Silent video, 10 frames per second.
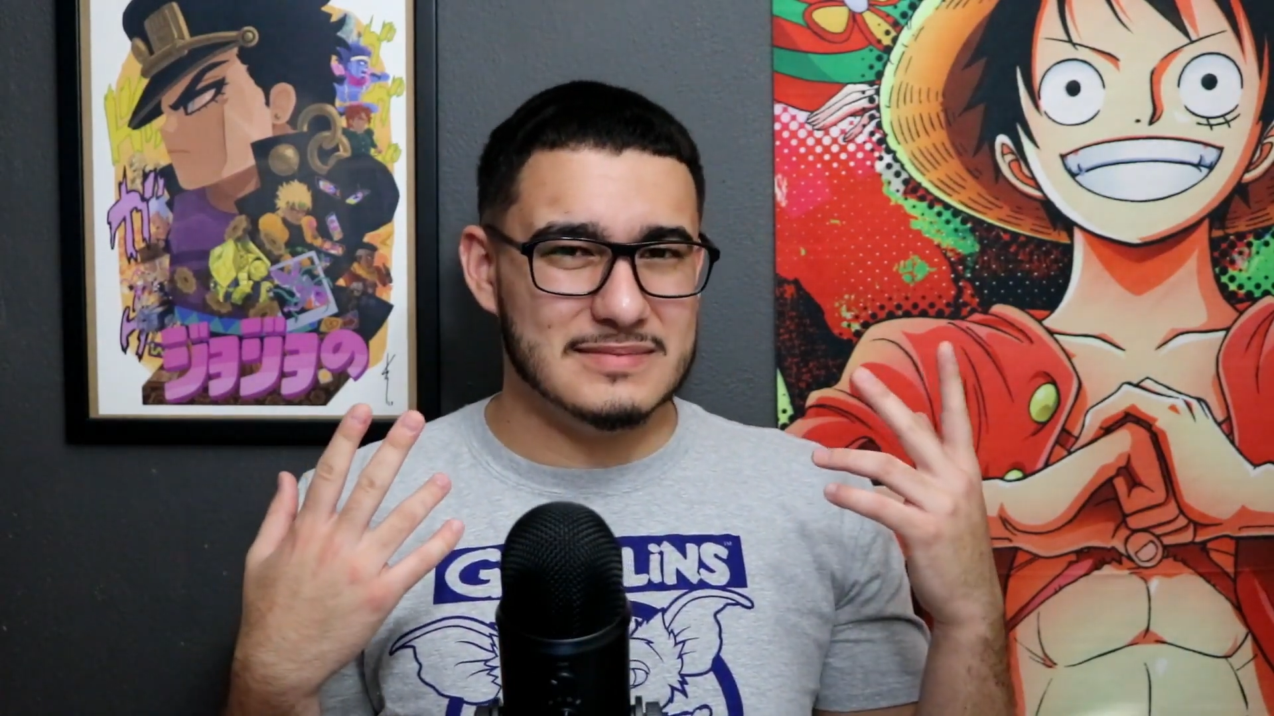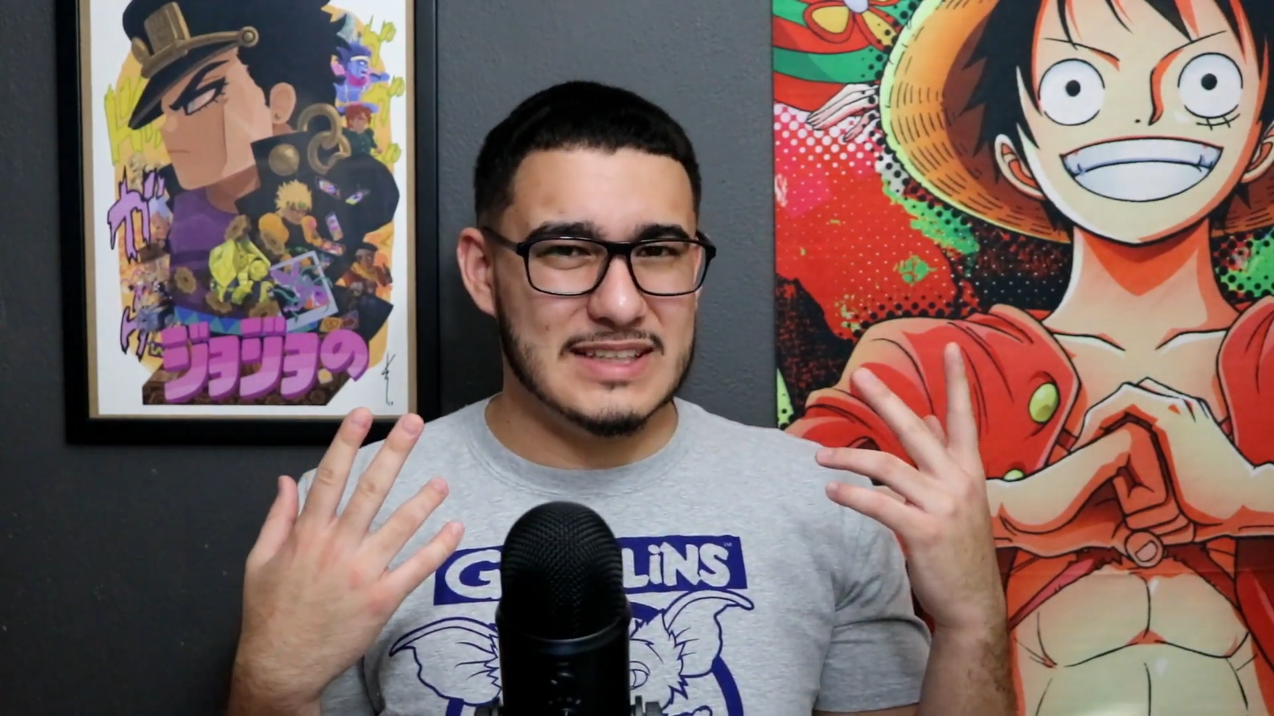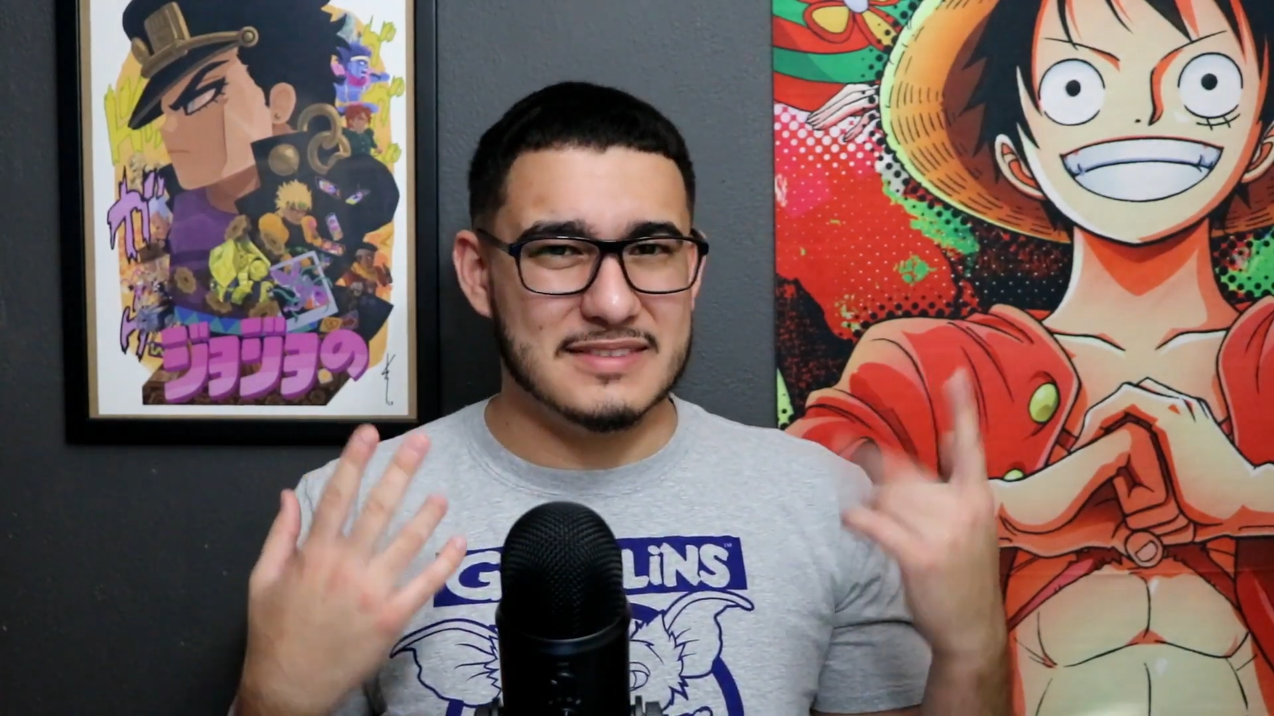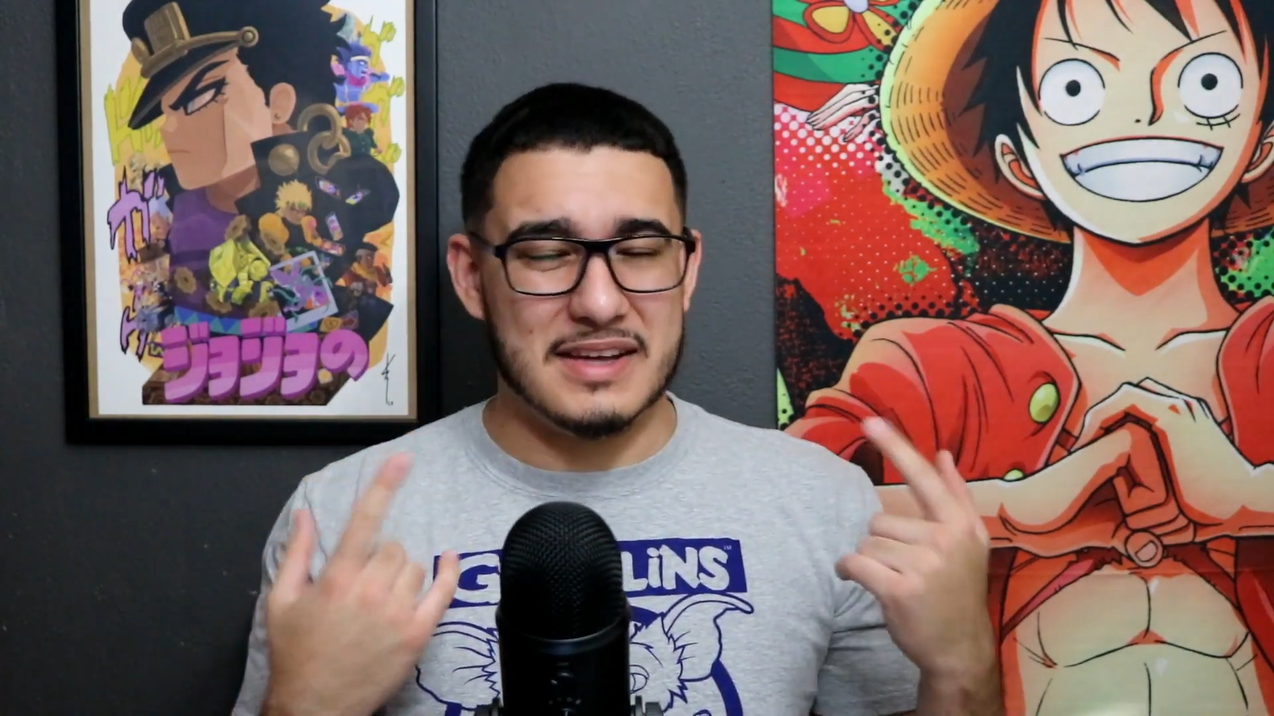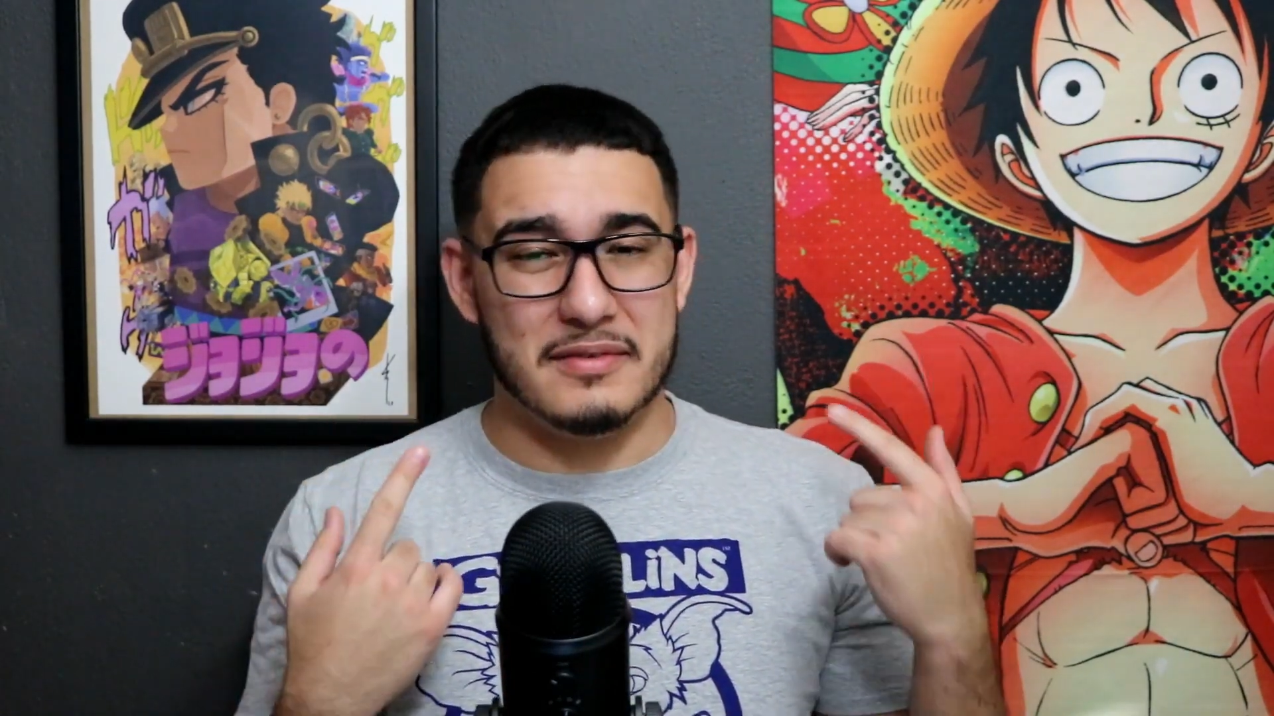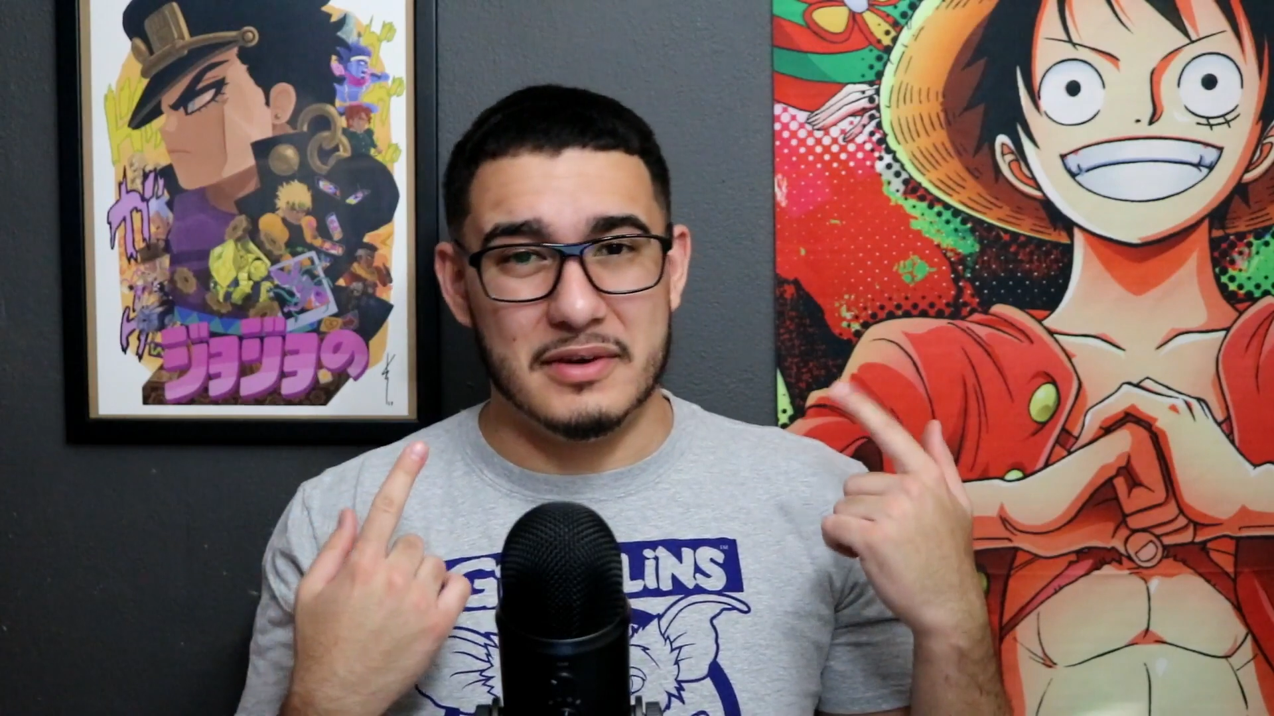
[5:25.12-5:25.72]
He doesn't have a